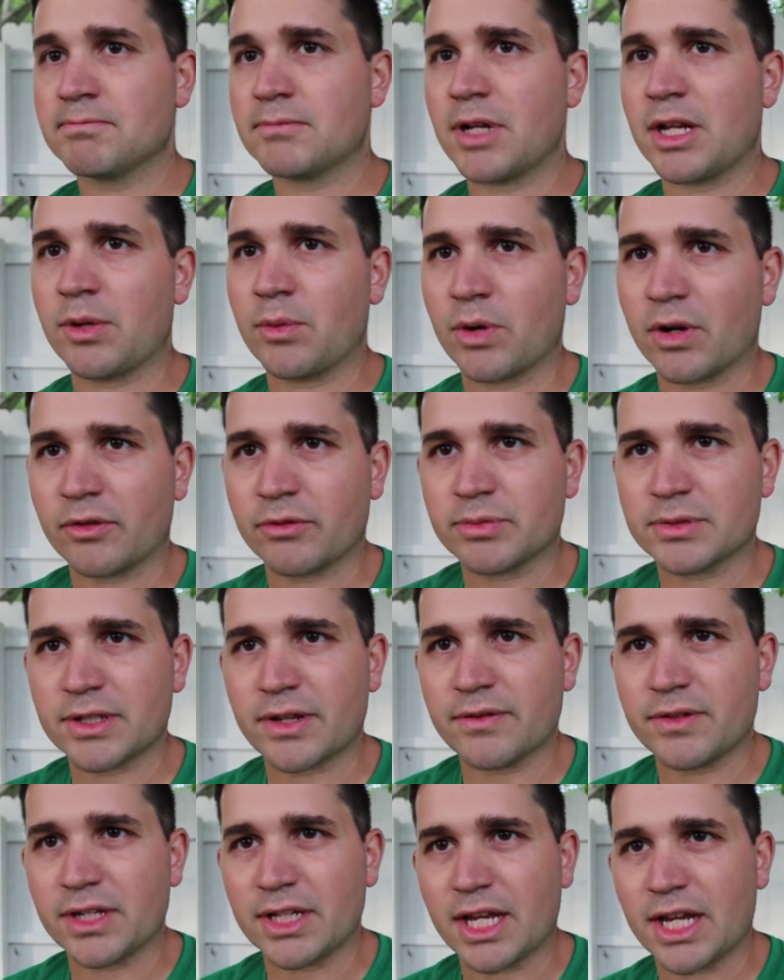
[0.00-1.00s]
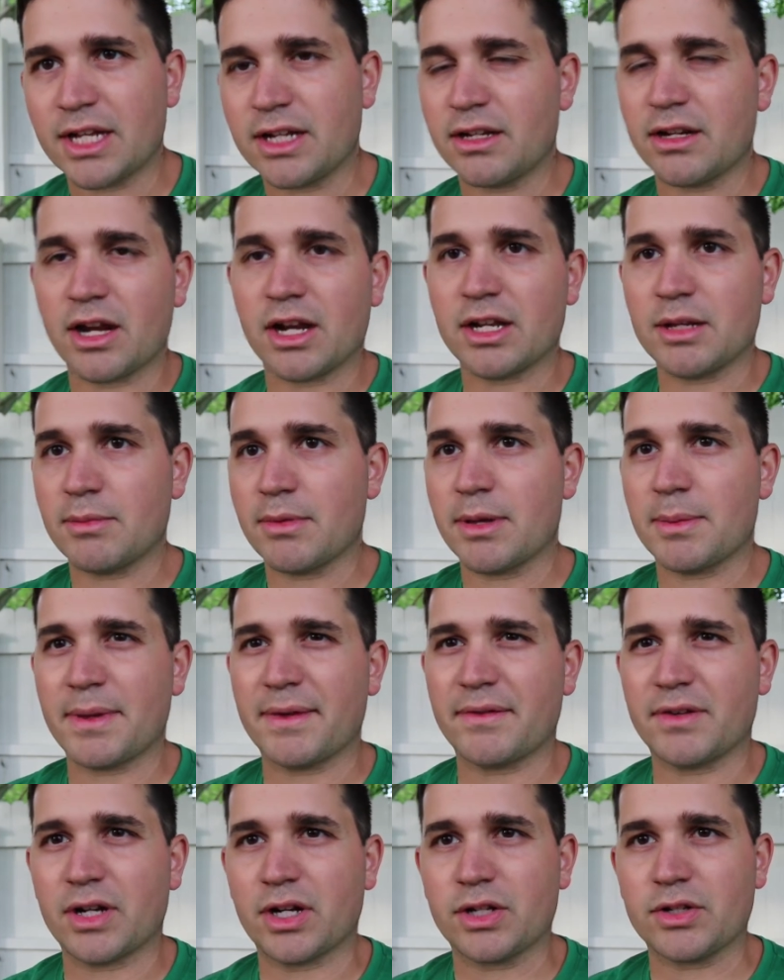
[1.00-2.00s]
anywhere from $70, $80, $90, maybe
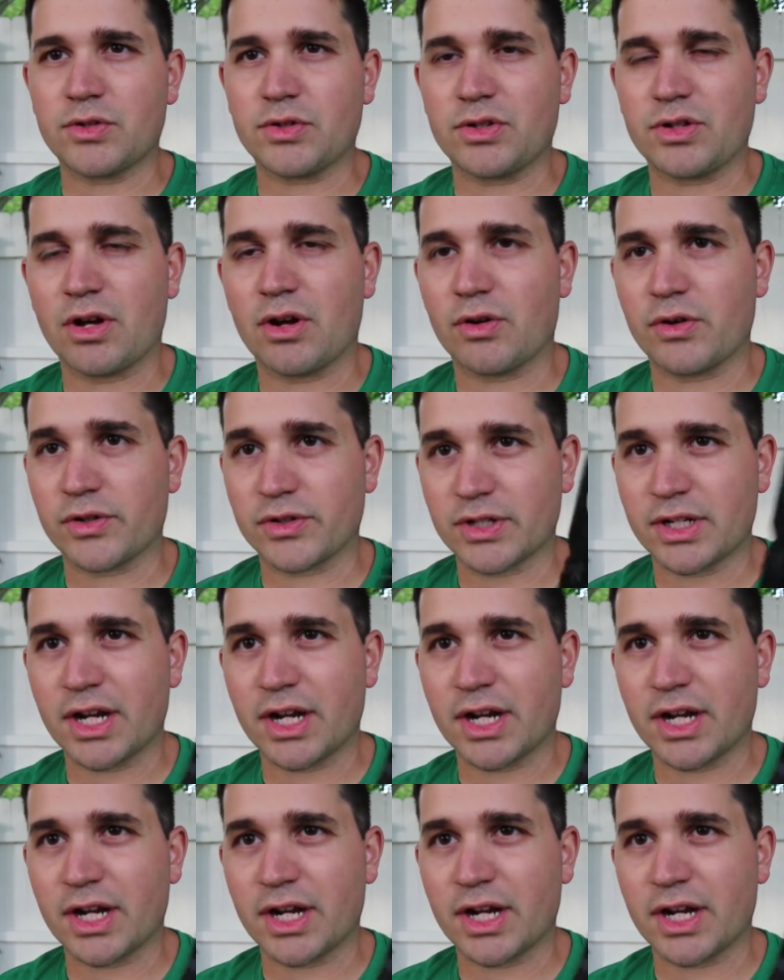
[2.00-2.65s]
even $100.